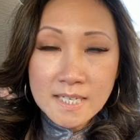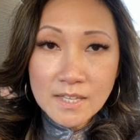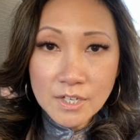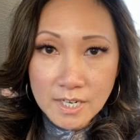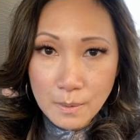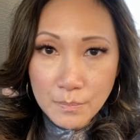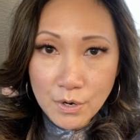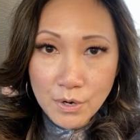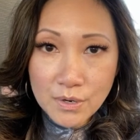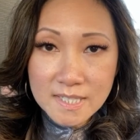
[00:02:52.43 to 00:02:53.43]
The
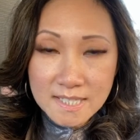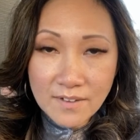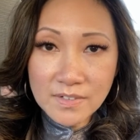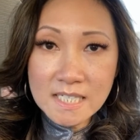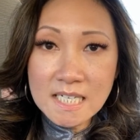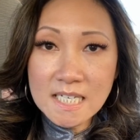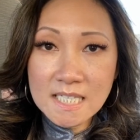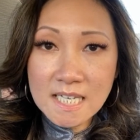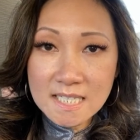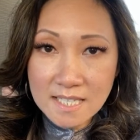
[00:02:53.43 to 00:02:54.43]
number
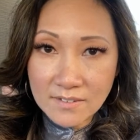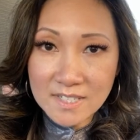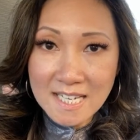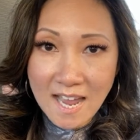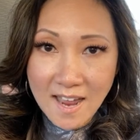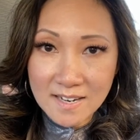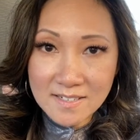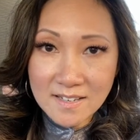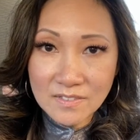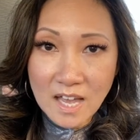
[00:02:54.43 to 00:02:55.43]

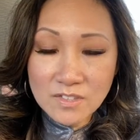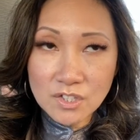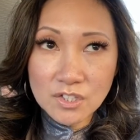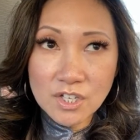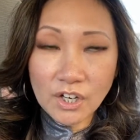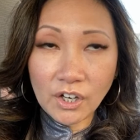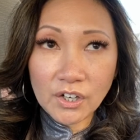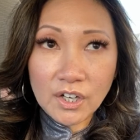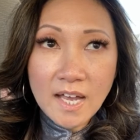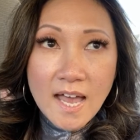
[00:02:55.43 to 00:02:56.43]
1778, that's the year.
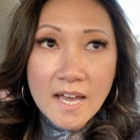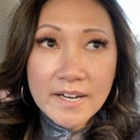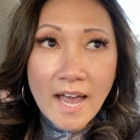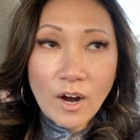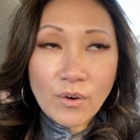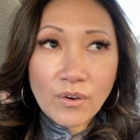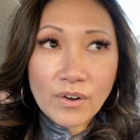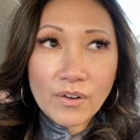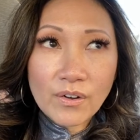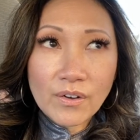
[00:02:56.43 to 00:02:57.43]
Now,
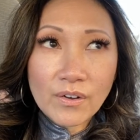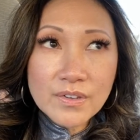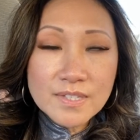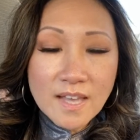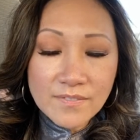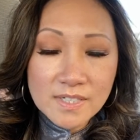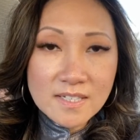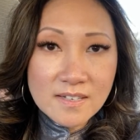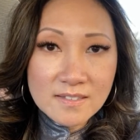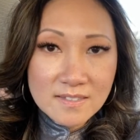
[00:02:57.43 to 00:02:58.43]

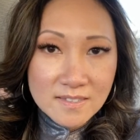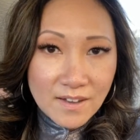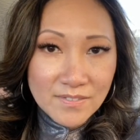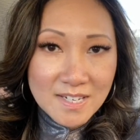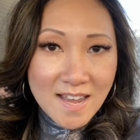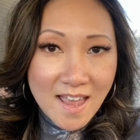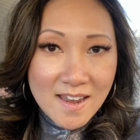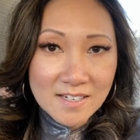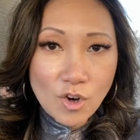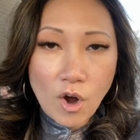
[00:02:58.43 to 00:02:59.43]

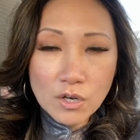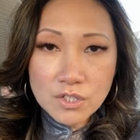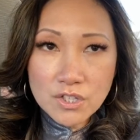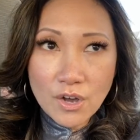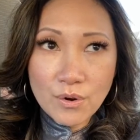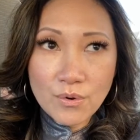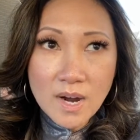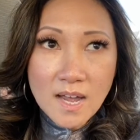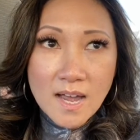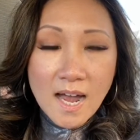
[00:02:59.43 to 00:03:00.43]
1778. Also,
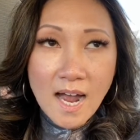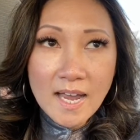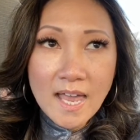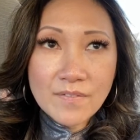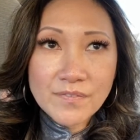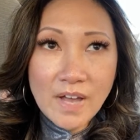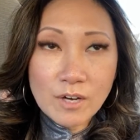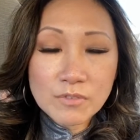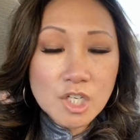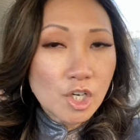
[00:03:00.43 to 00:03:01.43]
I have
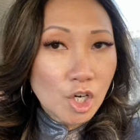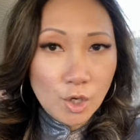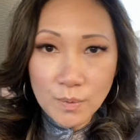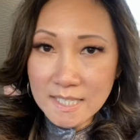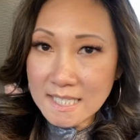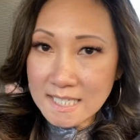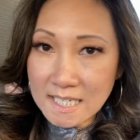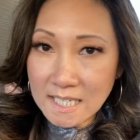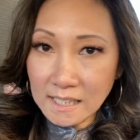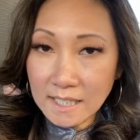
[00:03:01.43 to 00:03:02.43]
found
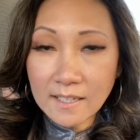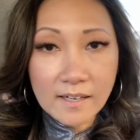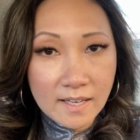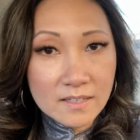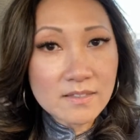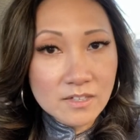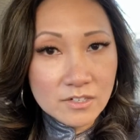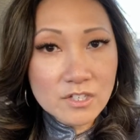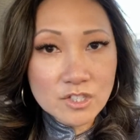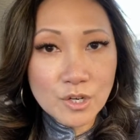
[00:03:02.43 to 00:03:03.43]
coincidentally, again,
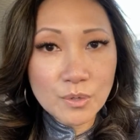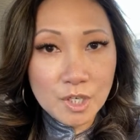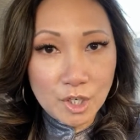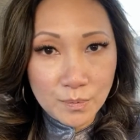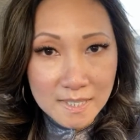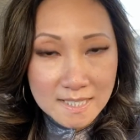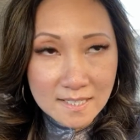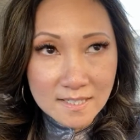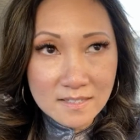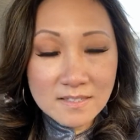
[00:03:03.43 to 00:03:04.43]
there is no
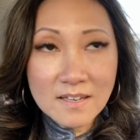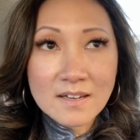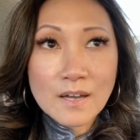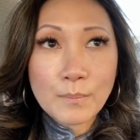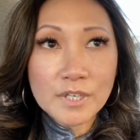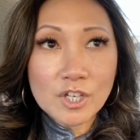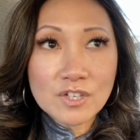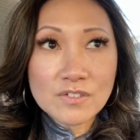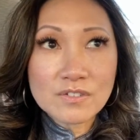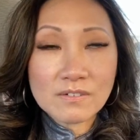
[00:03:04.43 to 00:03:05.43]
coincidence
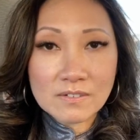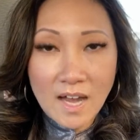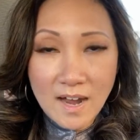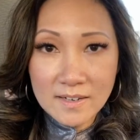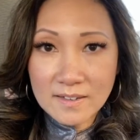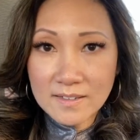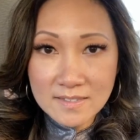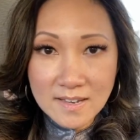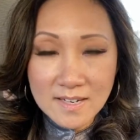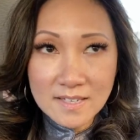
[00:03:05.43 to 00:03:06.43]
because God
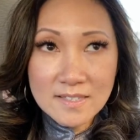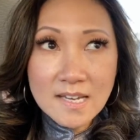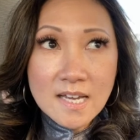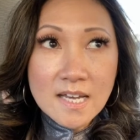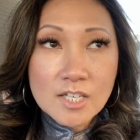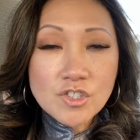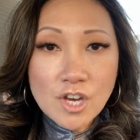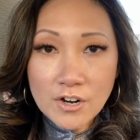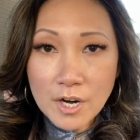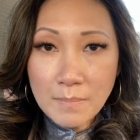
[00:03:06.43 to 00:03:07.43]
is in it.
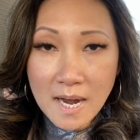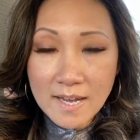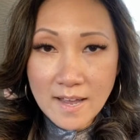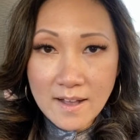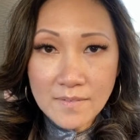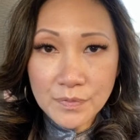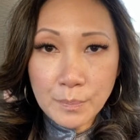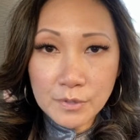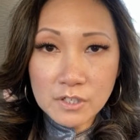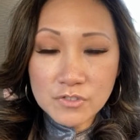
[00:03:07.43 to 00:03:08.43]
Jeremiah, the
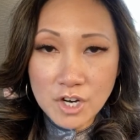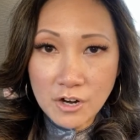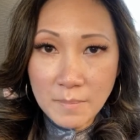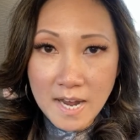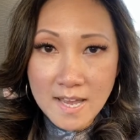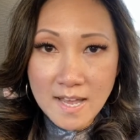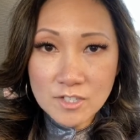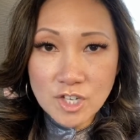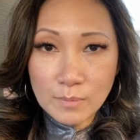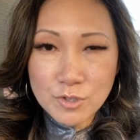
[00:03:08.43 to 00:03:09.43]
book of Jeremiah,
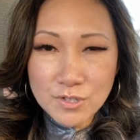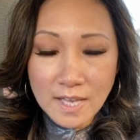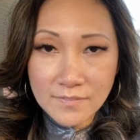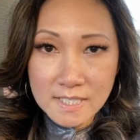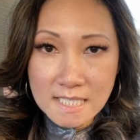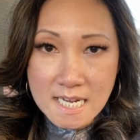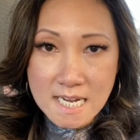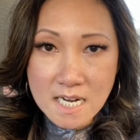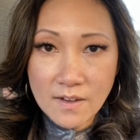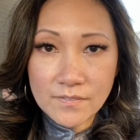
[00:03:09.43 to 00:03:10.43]
chapter
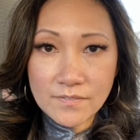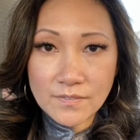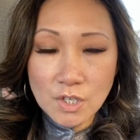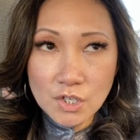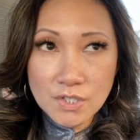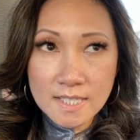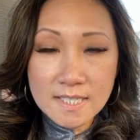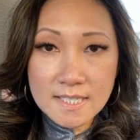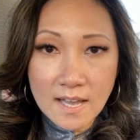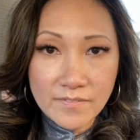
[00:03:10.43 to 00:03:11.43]
17,
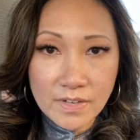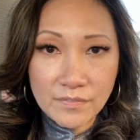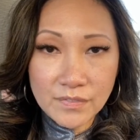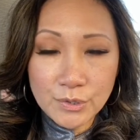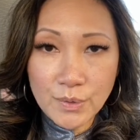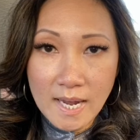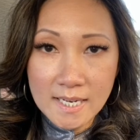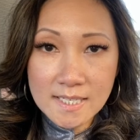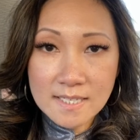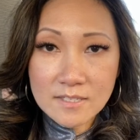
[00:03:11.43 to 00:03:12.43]
verses 7 through
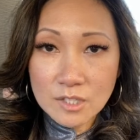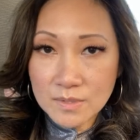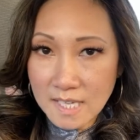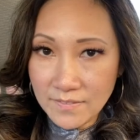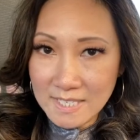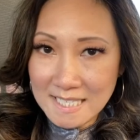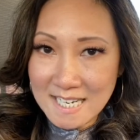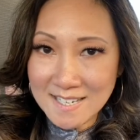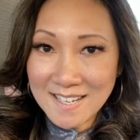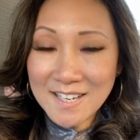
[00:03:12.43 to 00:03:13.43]
8. So
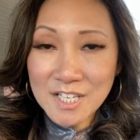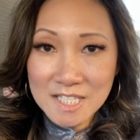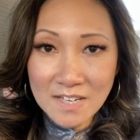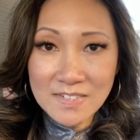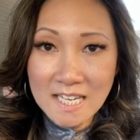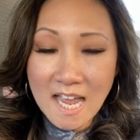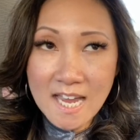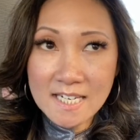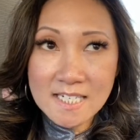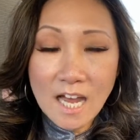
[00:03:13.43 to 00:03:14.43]

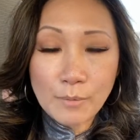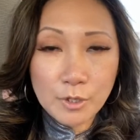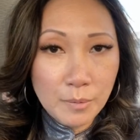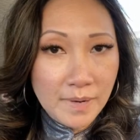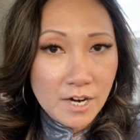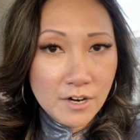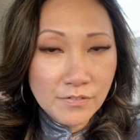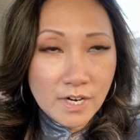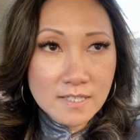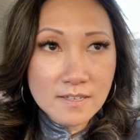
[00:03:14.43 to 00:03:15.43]
1778, I'm going to
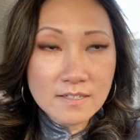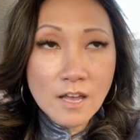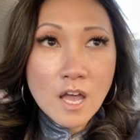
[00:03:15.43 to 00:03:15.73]
paraphrase this.